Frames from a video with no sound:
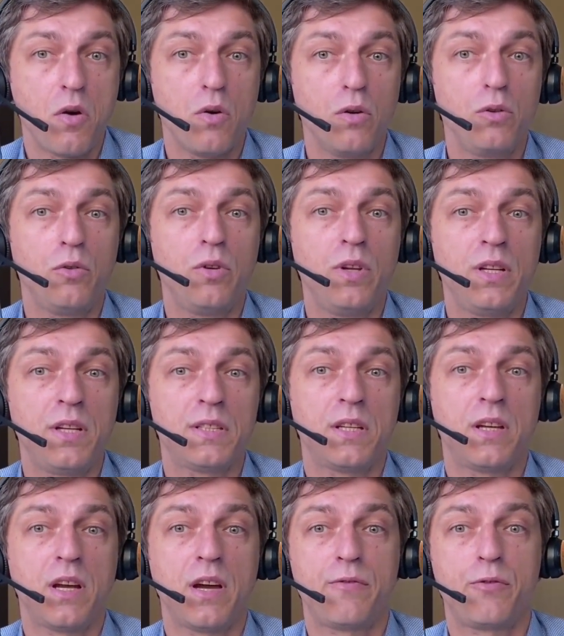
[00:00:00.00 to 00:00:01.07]
All you need is
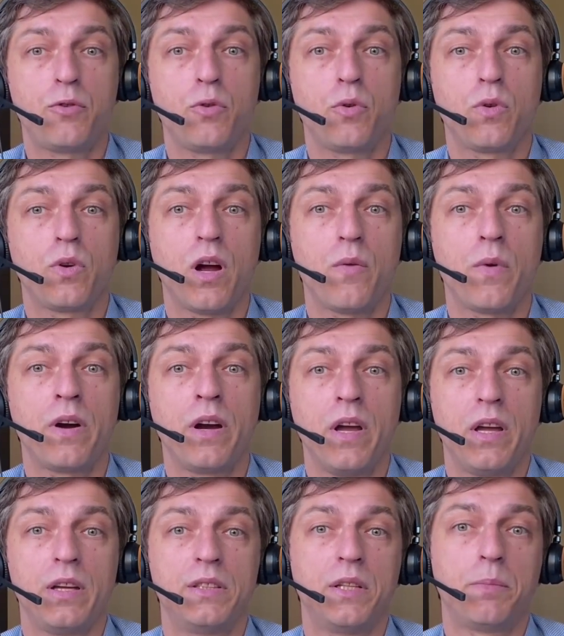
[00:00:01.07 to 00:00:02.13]
enough to cover
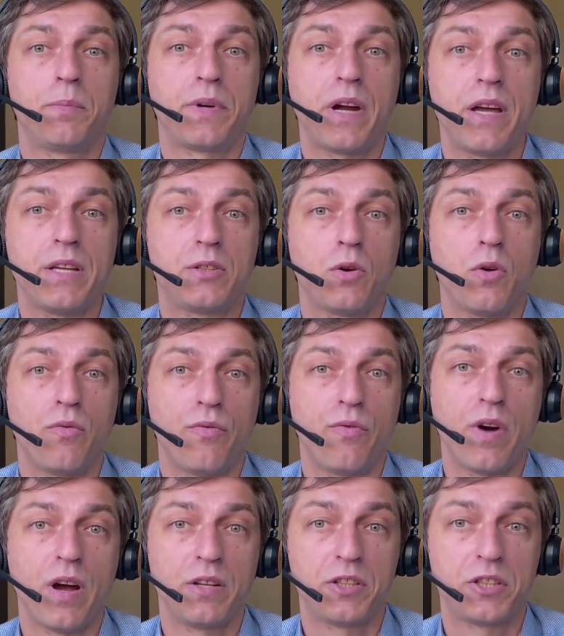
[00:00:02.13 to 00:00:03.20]
the price of
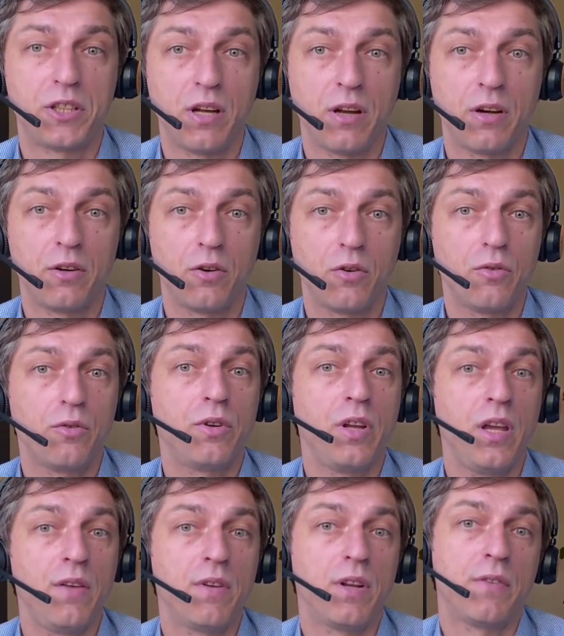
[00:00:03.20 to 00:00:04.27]
one share or
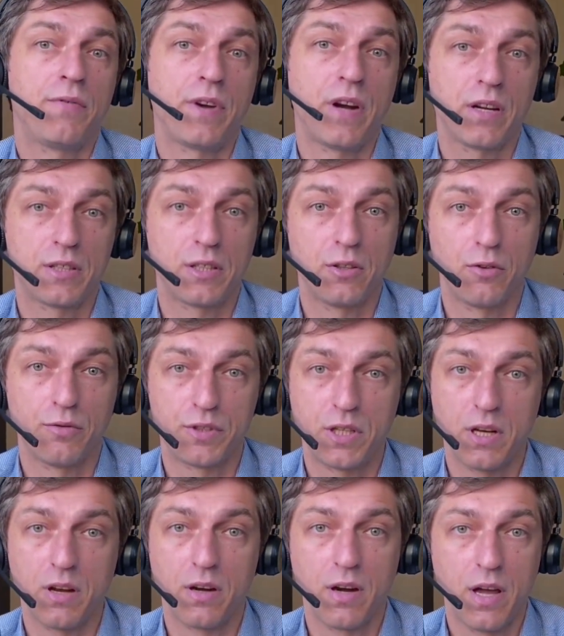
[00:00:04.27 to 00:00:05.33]
even a fraction of
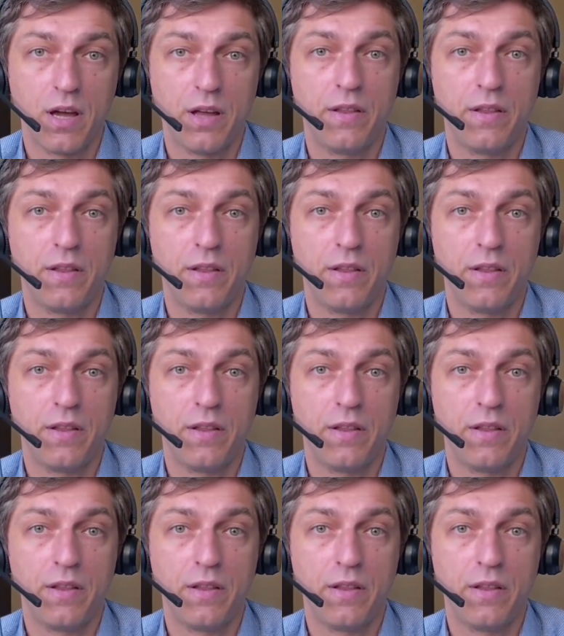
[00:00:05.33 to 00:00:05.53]
share.